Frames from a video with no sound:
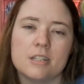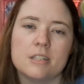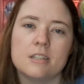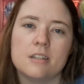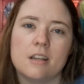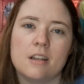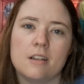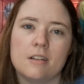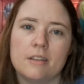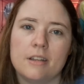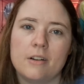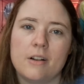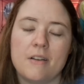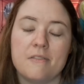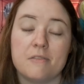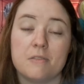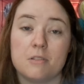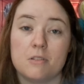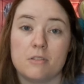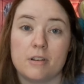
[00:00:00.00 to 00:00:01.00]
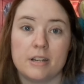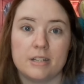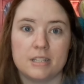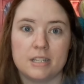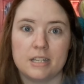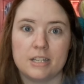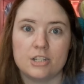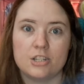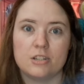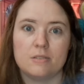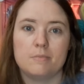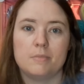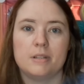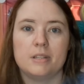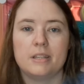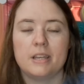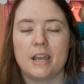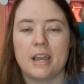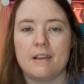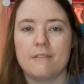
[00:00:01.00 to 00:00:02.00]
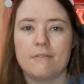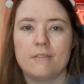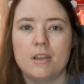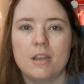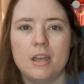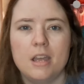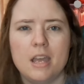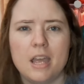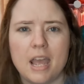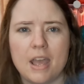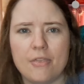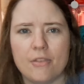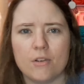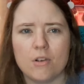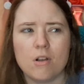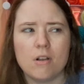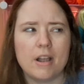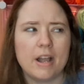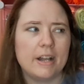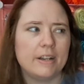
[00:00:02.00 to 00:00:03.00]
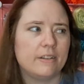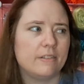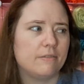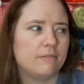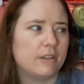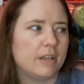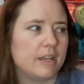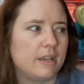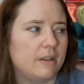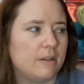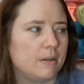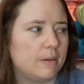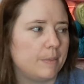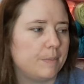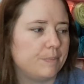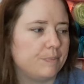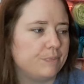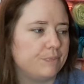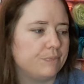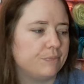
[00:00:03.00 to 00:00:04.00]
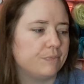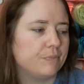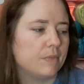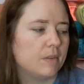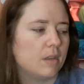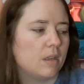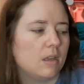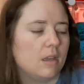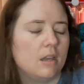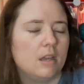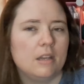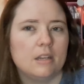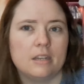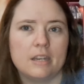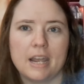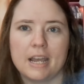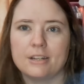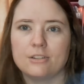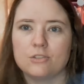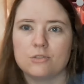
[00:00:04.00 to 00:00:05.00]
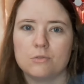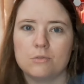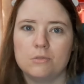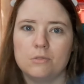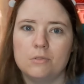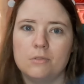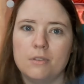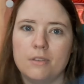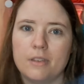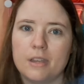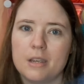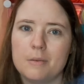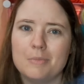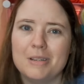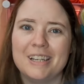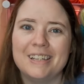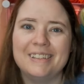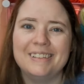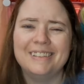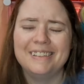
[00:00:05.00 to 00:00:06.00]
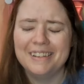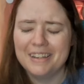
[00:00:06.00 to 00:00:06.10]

It's not, they don't have a great selection, but they have, and they're all kind of like um, natural themed